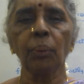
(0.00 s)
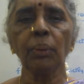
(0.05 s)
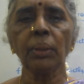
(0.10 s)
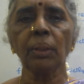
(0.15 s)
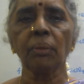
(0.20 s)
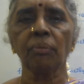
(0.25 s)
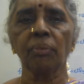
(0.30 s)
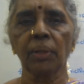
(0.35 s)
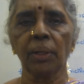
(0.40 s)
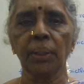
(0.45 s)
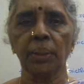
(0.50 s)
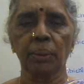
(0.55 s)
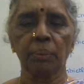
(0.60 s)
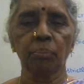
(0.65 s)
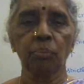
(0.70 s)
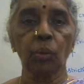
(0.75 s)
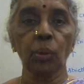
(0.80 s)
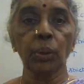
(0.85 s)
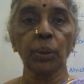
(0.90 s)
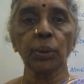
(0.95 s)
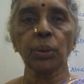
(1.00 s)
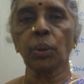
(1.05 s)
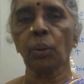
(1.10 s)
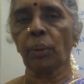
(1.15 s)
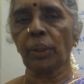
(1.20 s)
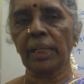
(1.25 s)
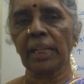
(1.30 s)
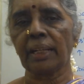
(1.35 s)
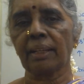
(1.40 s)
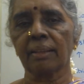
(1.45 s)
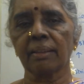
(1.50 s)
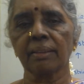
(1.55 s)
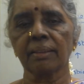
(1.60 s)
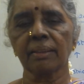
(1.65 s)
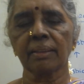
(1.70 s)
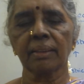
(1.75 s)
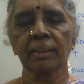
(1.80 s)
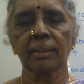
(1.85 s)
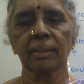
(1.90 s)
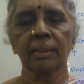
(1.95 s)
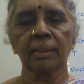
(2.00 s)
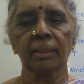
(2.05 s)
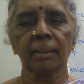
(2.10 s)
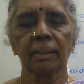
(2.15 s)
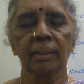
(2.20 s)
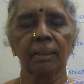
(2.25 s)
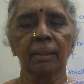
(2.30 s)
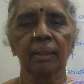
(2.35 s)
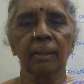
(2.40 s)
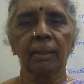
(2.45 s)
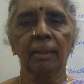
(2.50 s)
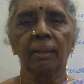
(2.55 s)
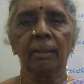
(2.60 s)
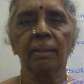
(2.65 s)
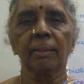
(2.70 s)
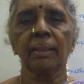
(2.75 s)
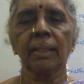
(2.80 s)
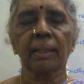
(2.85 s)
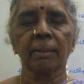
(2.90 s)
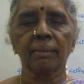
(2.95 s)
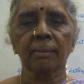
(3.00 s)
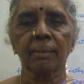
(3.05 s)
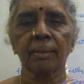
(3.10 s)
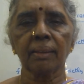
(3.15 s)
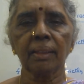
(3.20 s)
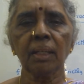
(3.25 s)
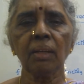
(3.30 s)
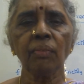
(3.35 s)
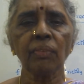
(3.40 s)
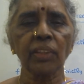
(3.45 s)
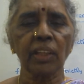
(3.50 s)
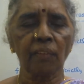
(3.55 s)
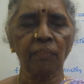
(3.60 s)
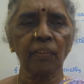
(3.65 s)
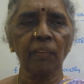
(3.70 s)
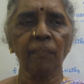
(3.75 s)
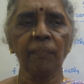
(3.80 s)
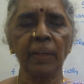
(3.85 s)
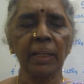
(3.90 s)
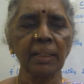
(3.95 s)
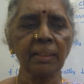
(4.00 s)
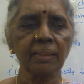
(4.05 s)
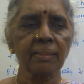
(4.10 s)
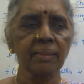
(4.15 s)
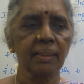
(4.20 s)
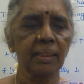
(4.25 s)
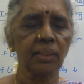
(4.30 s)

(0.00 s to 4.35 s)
the word monotonic. A curve f of x